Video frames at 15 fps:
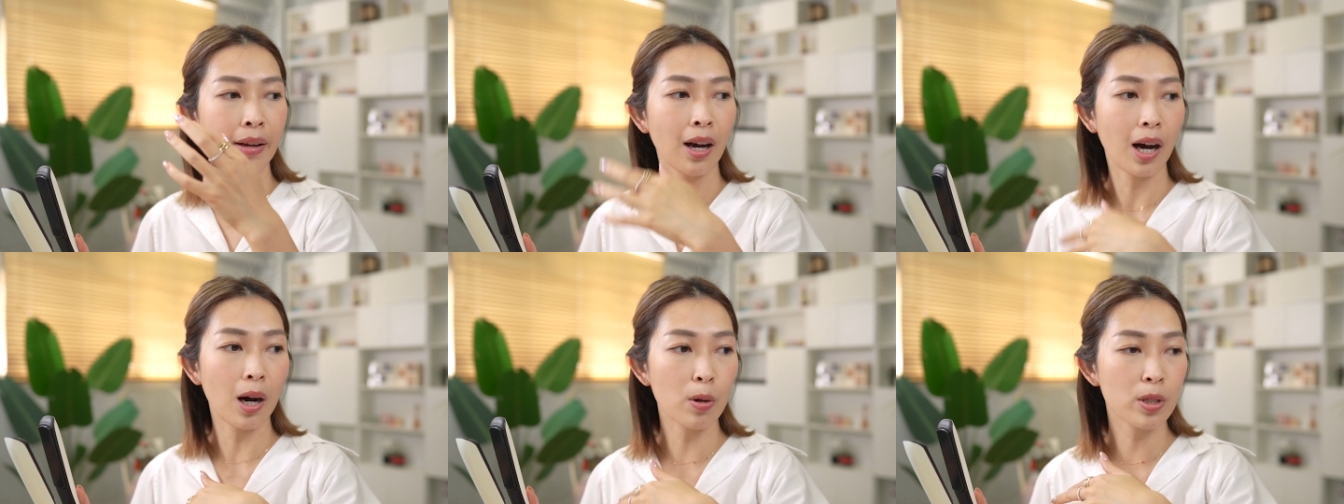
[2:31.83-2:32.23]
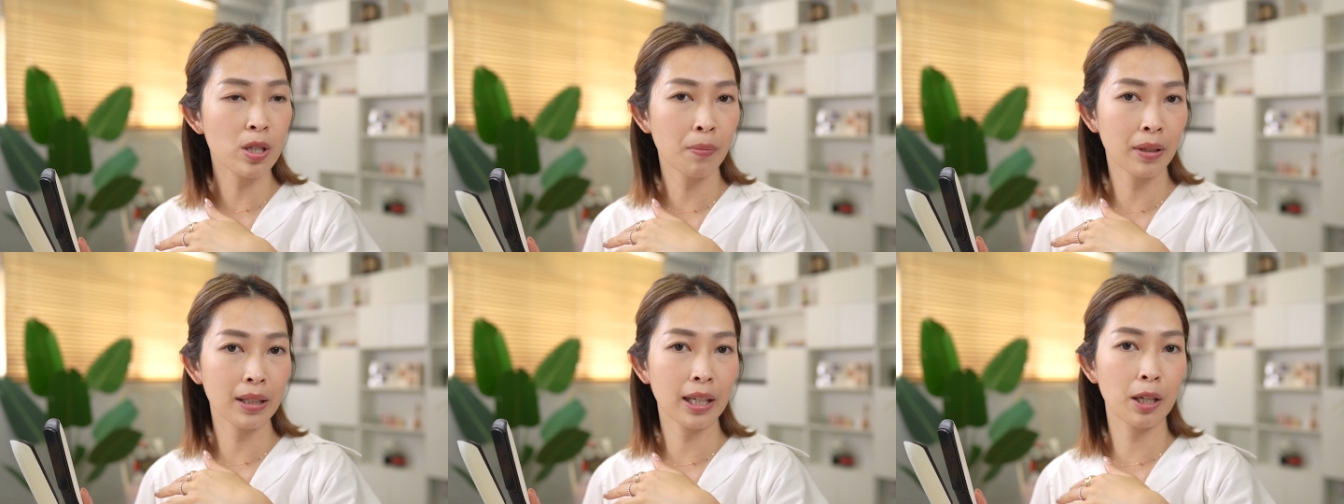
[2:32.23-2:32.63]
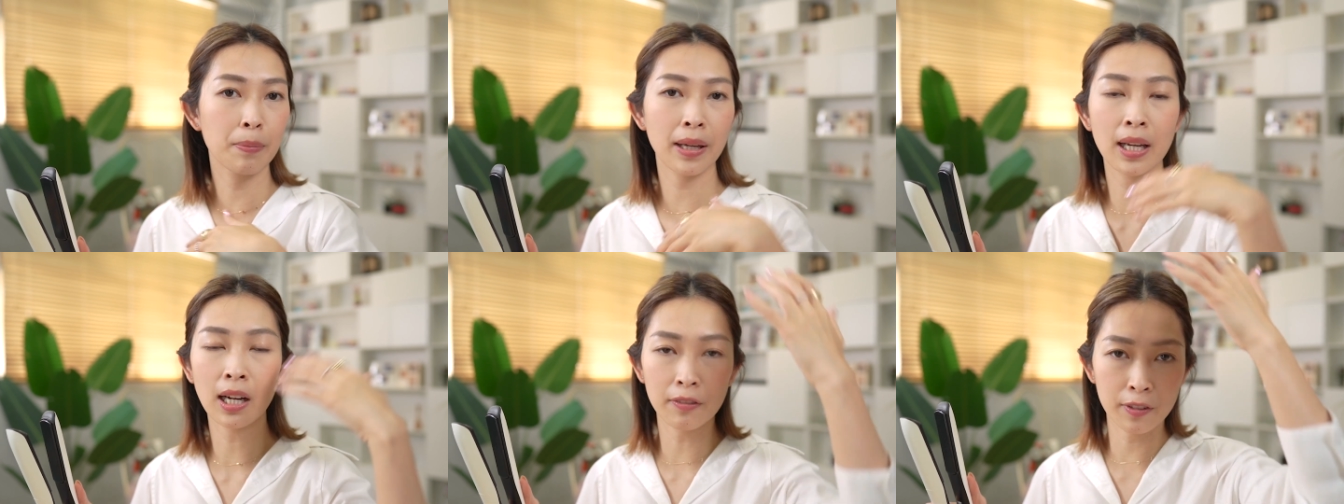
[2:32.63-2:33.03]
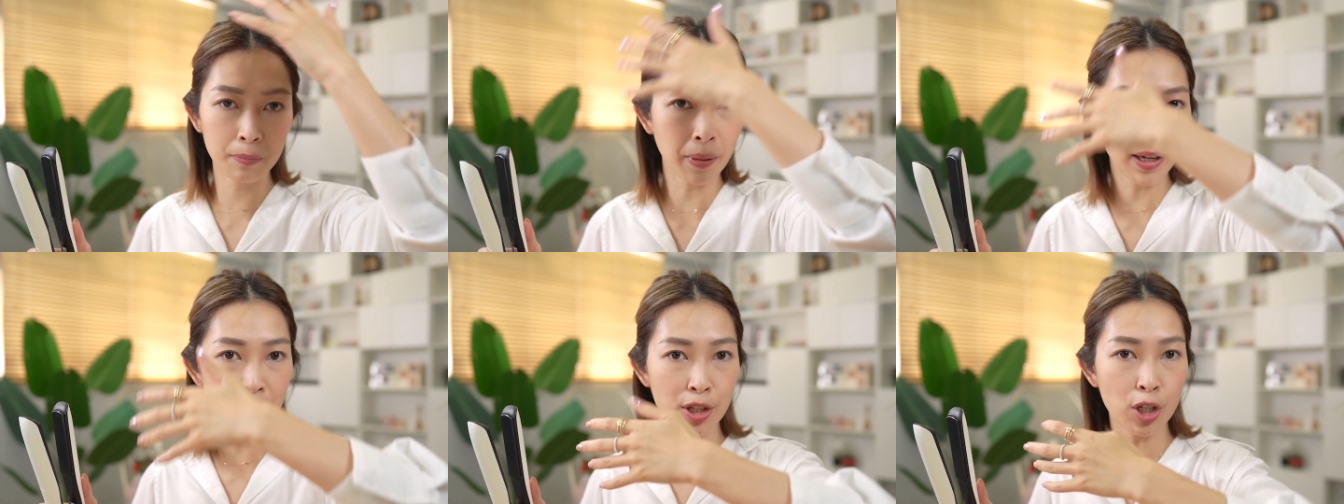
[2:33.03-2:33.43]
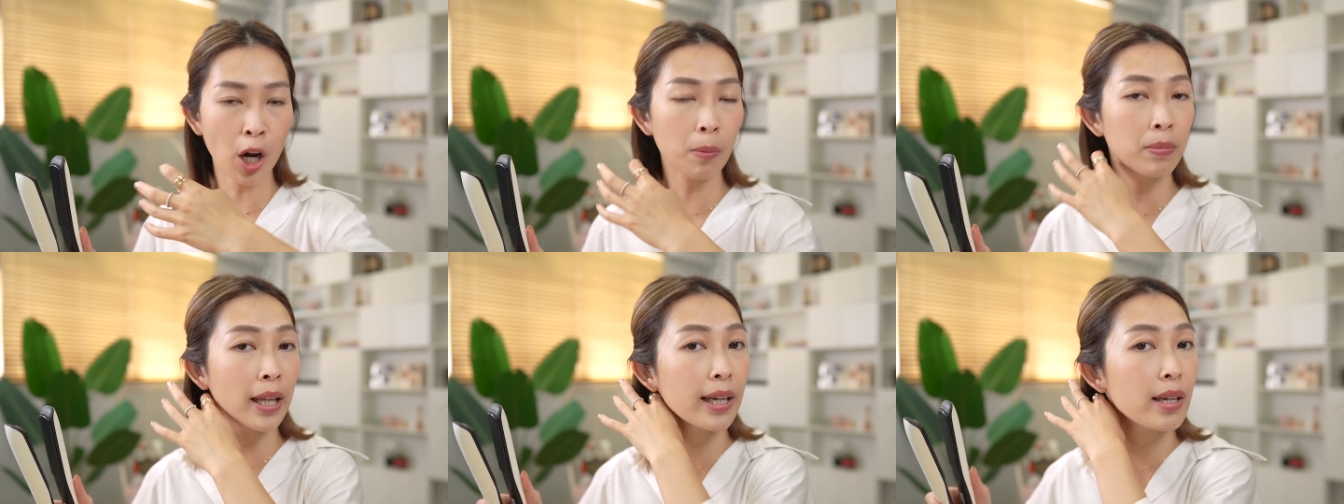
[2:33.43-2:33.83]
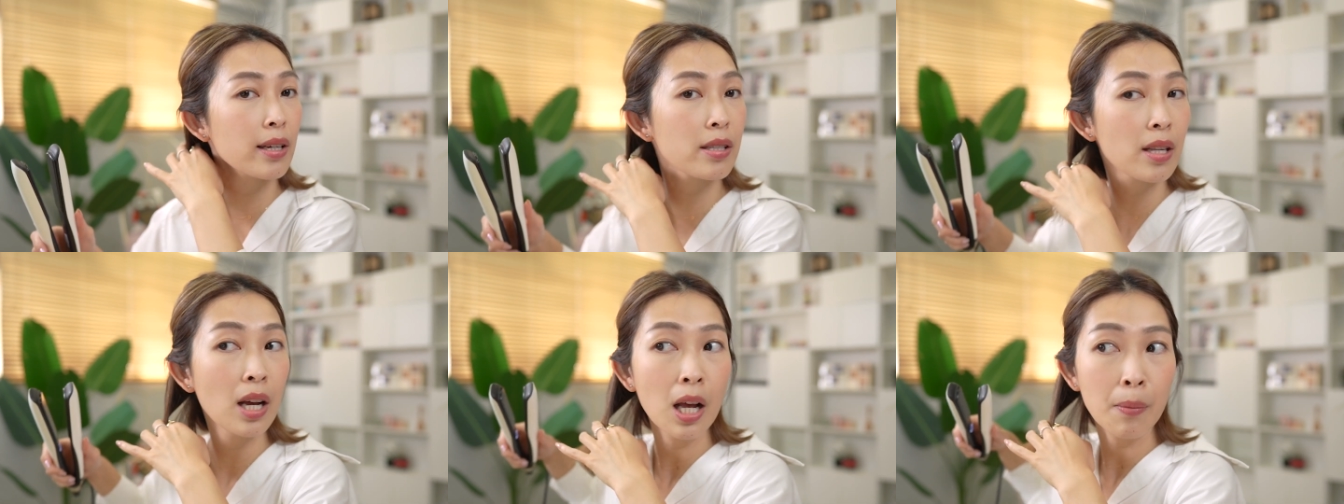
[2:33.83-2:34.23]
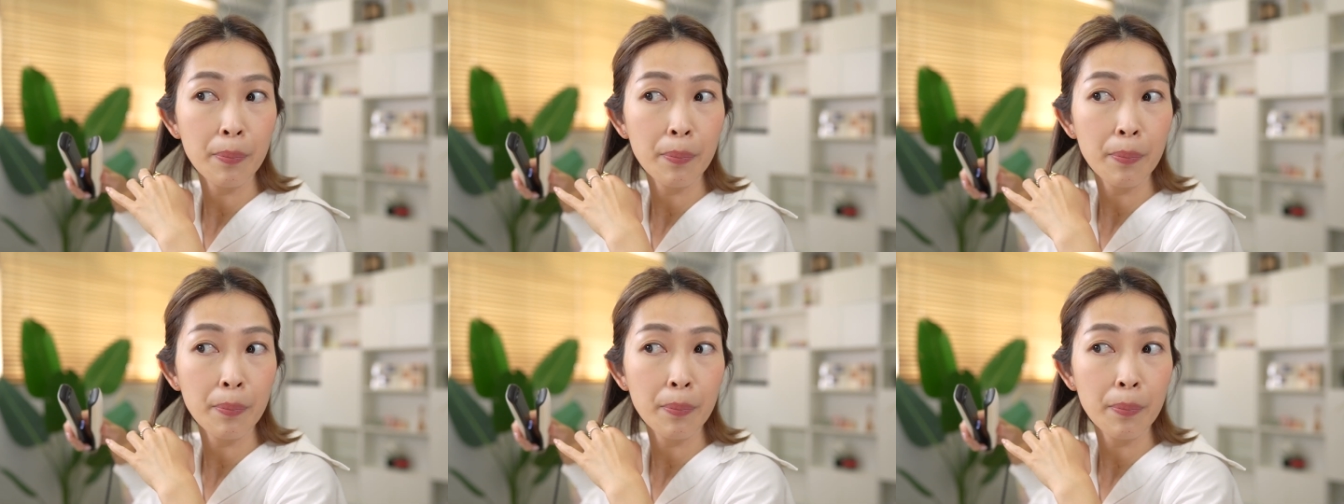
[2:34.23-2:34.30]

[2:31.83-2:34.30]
ultimately it'll be covered by the top layers,